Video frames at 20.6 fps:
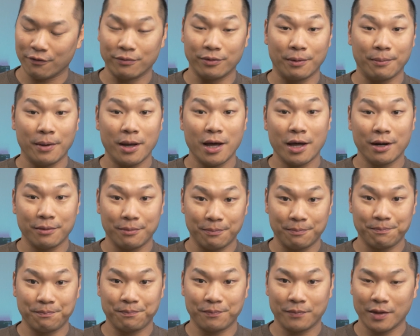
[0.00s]
from the
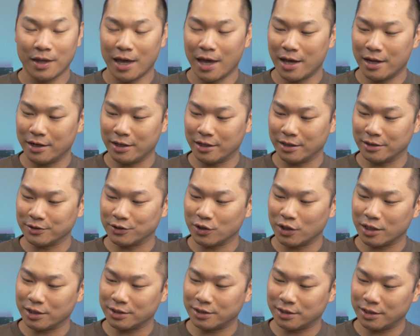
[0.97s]
bottom and
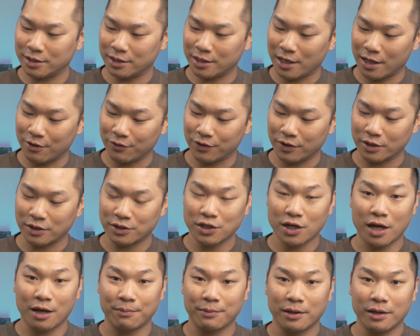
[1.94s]
exhausts it out the
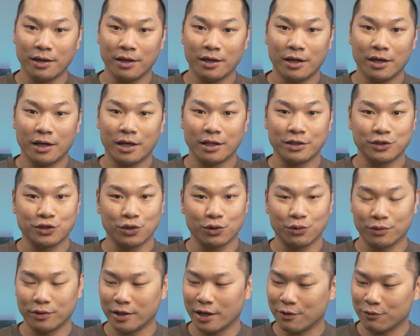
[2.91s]
top. And
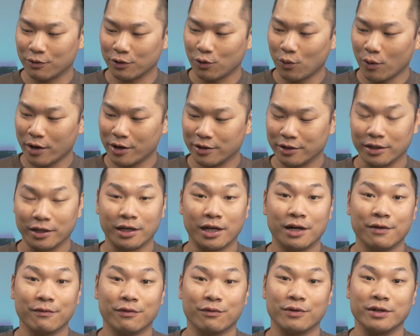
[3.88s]
so that required a
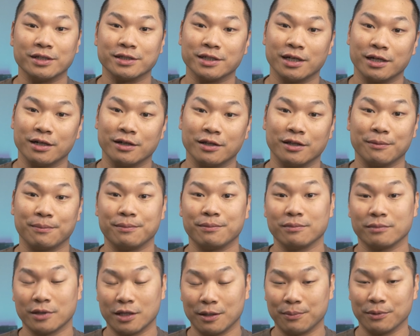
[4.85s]
kind of a redesign of the
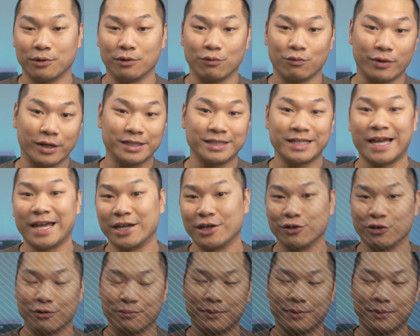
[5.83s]
typical rectangular